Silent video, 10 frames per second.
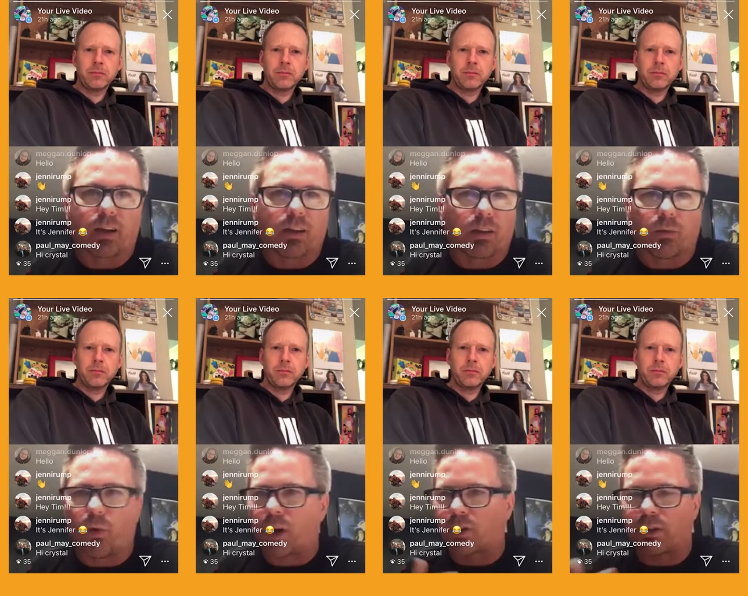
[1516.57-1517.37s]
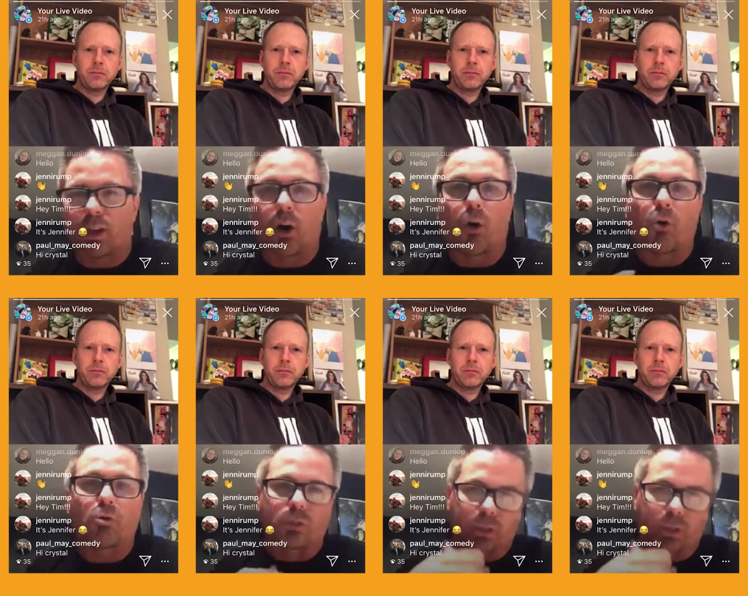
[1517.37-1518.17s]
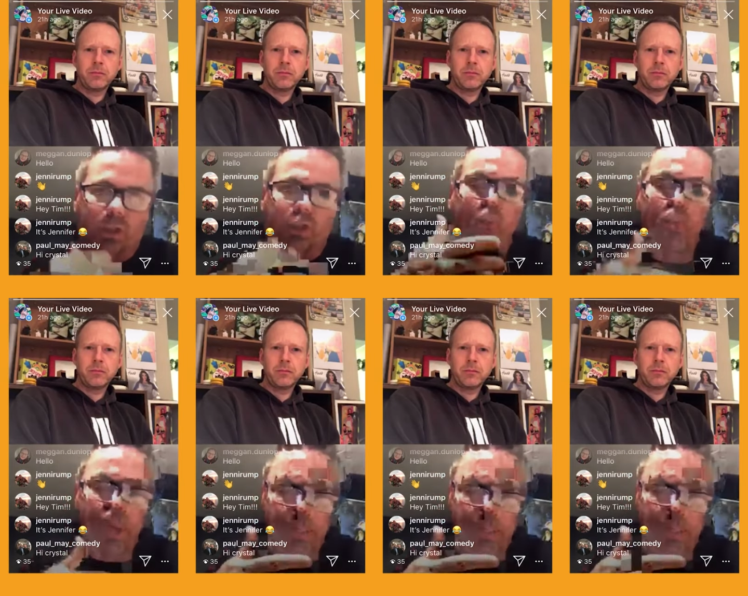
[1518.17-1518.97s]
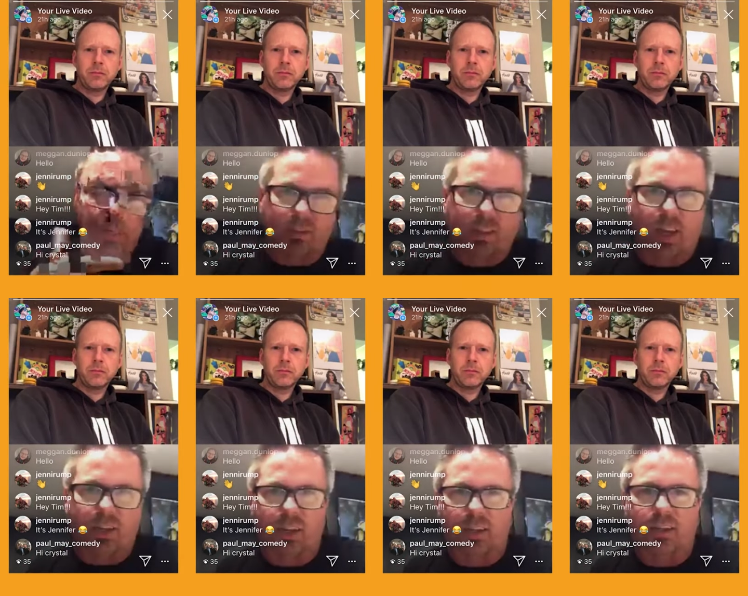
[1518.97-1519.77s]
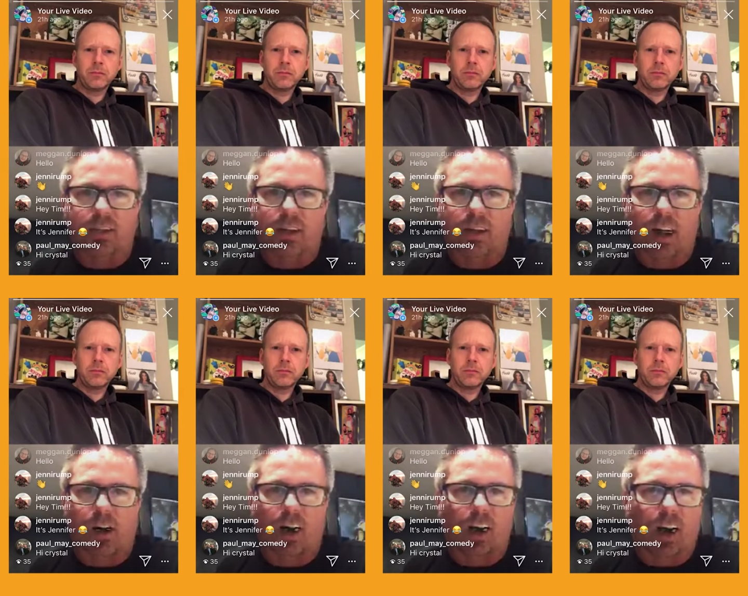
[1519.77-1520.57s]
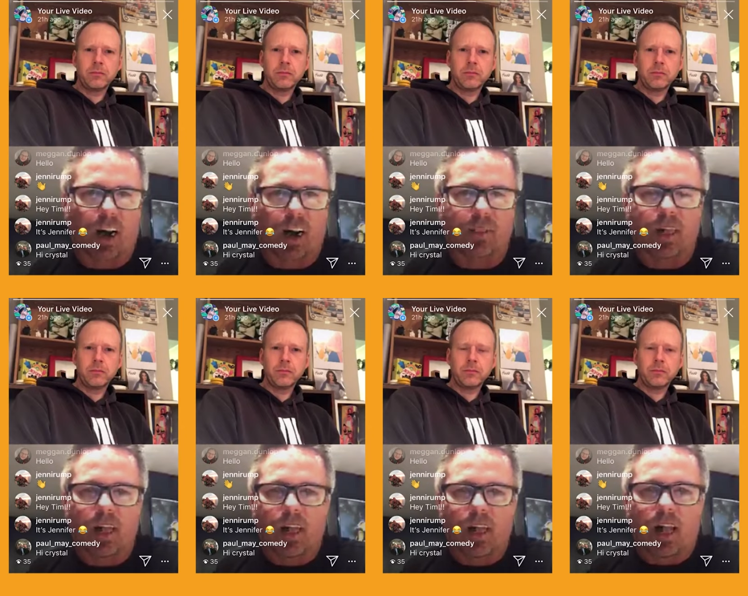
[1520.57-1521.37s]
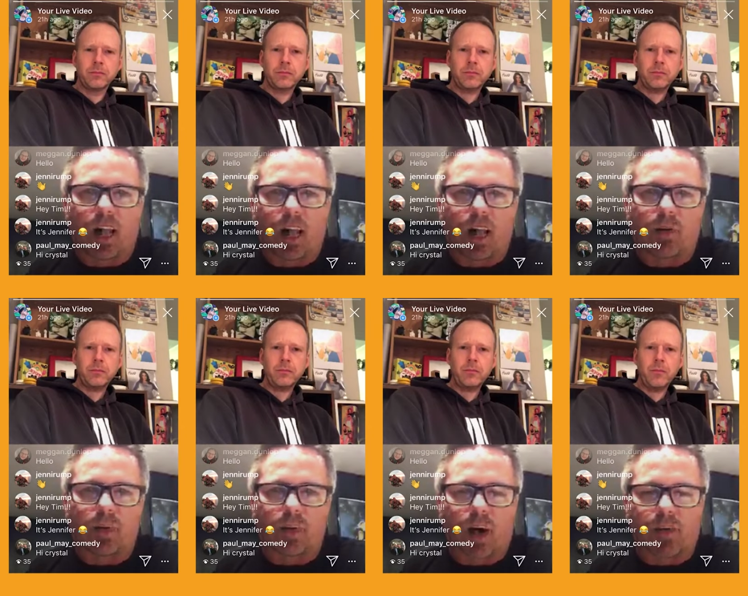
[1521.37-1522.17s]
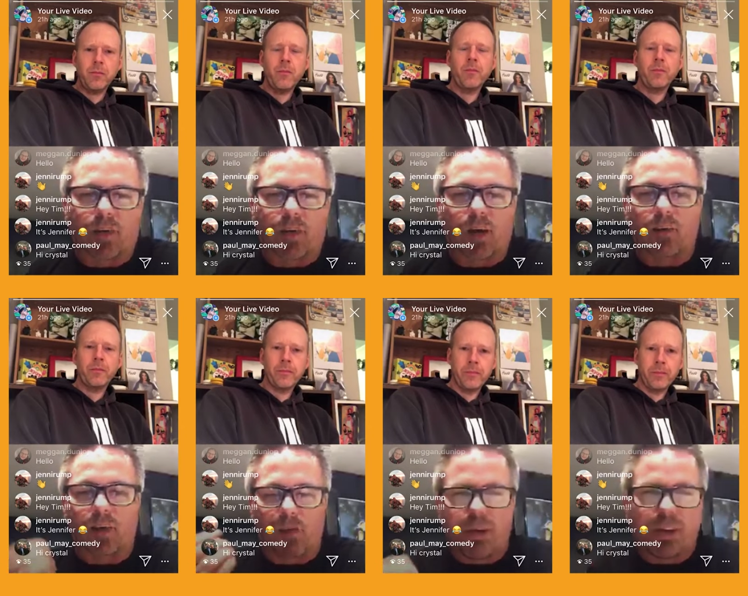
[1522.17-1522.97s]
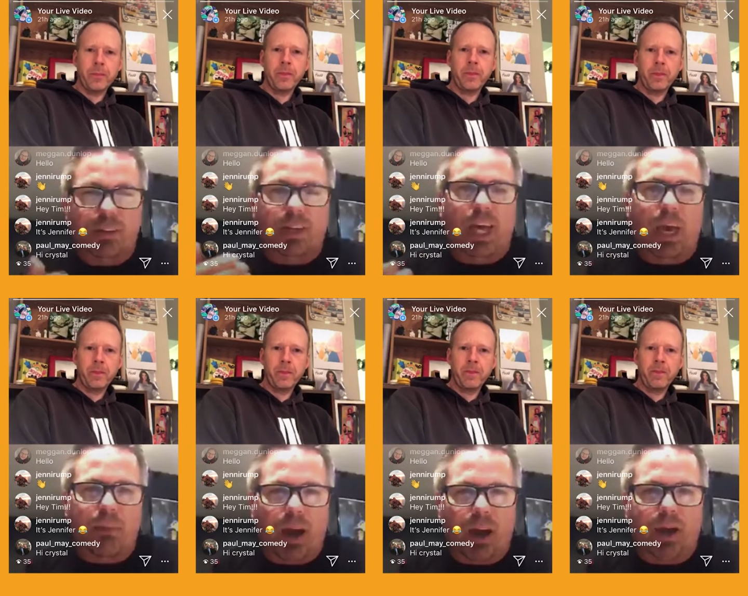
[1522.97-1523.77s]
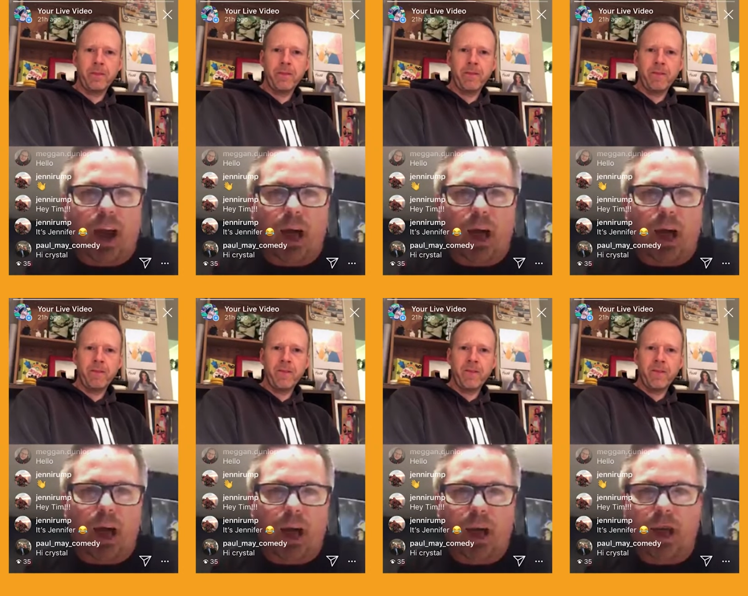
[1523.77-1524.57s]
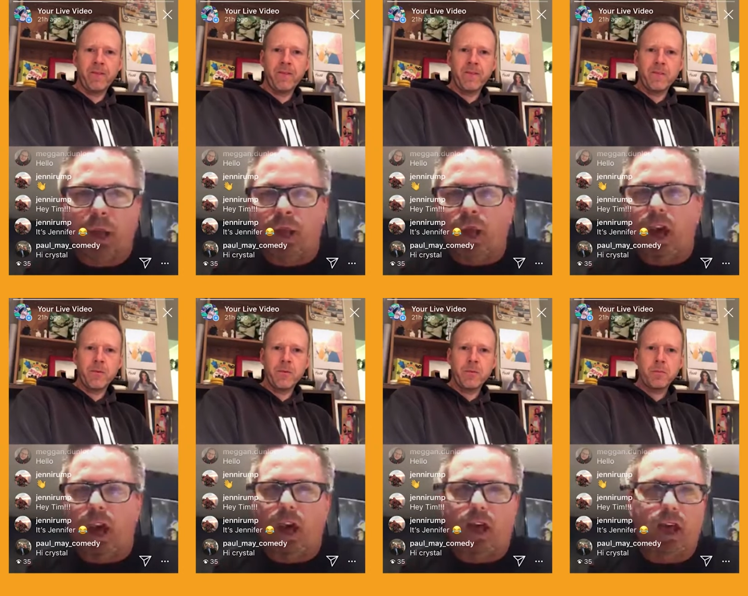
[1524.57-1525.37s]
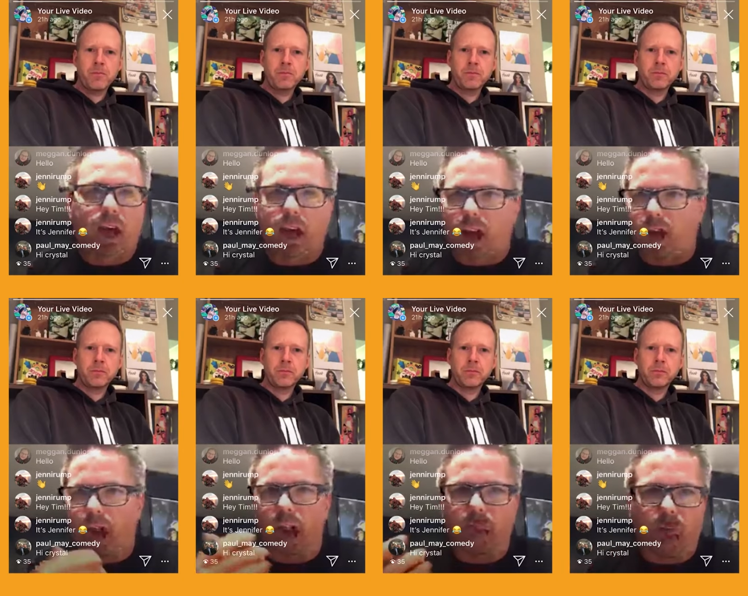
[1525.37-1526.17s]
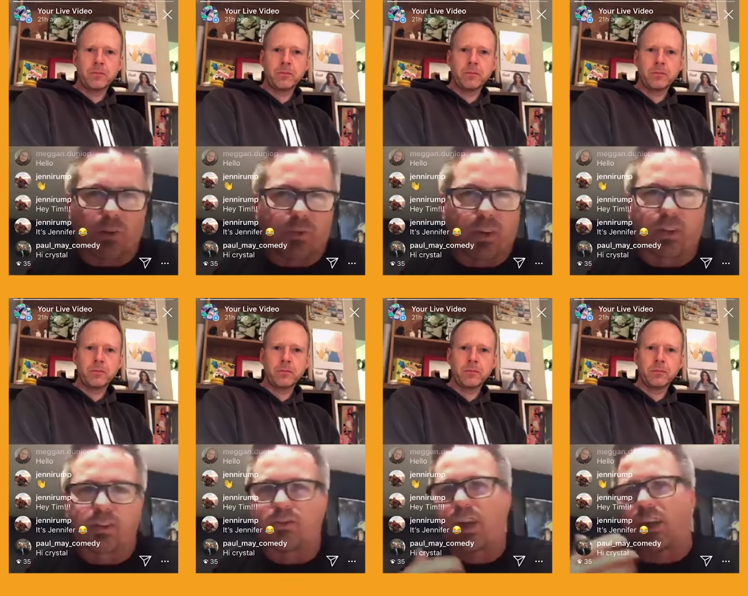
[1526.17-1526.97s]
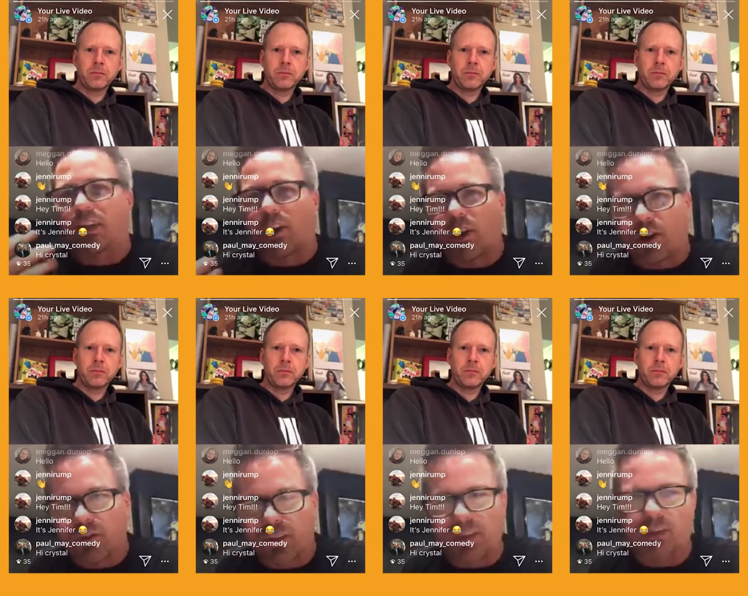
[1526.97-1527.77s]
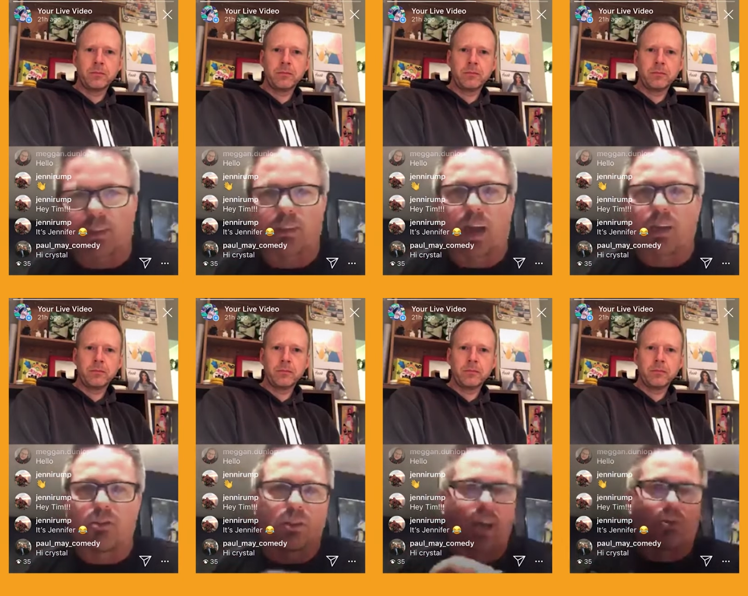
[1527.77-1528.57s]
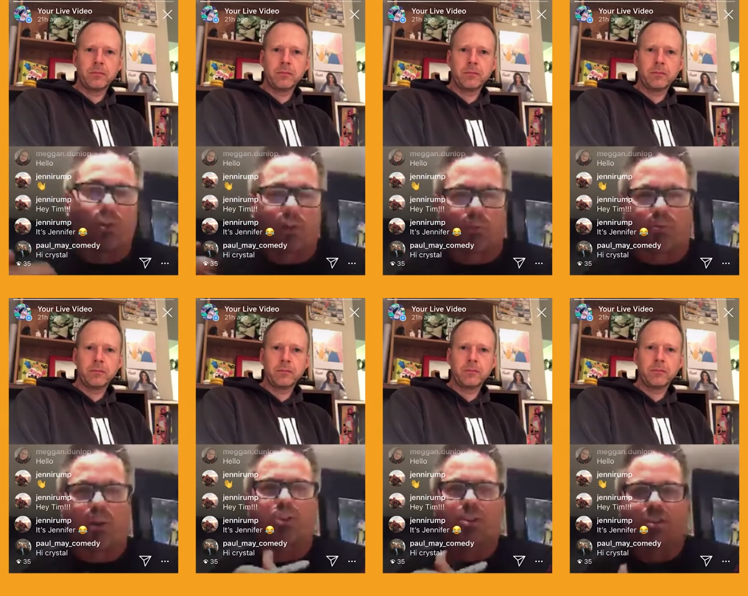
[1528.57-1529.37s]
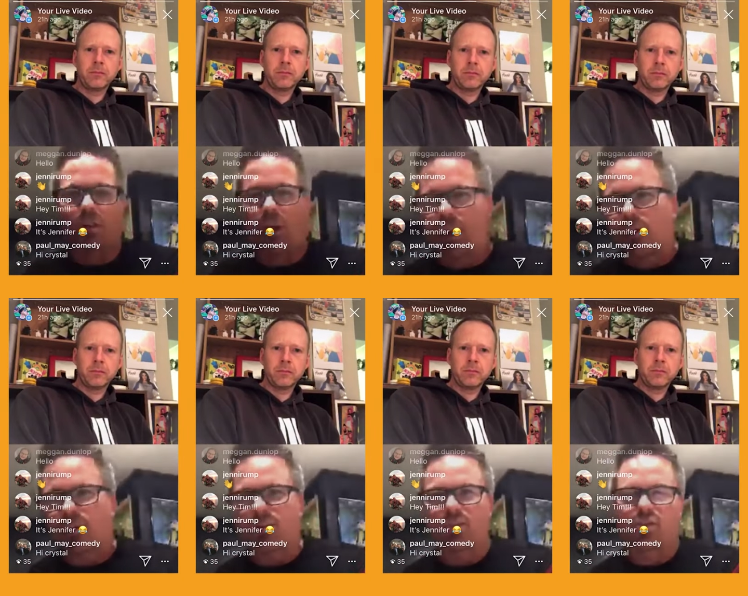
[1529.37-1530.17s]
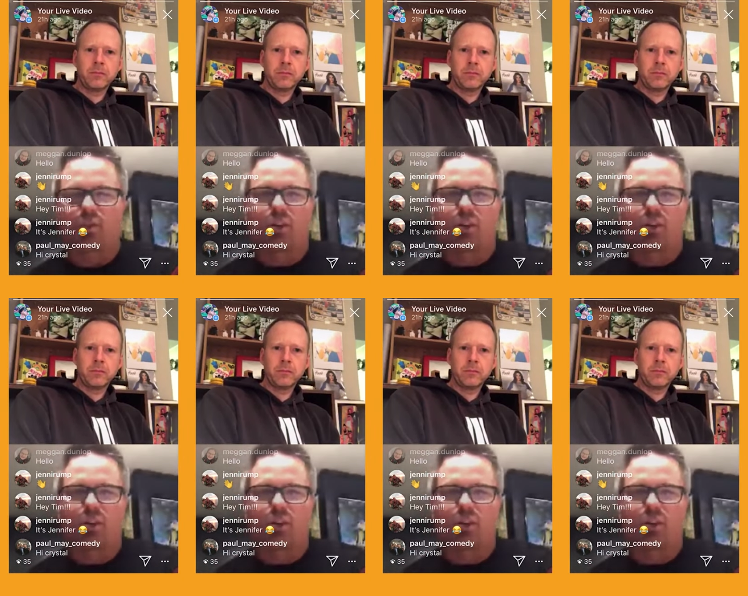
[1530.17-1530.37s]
Speaker 1: watching the old the old SNL sketches and stuff, Saturday Night Live, uh, a lot of comedians that came out of that because you know, like your Eddie Murphy's, your Dana Carvey's, and I do a lot with impressions, so I always enjoyed,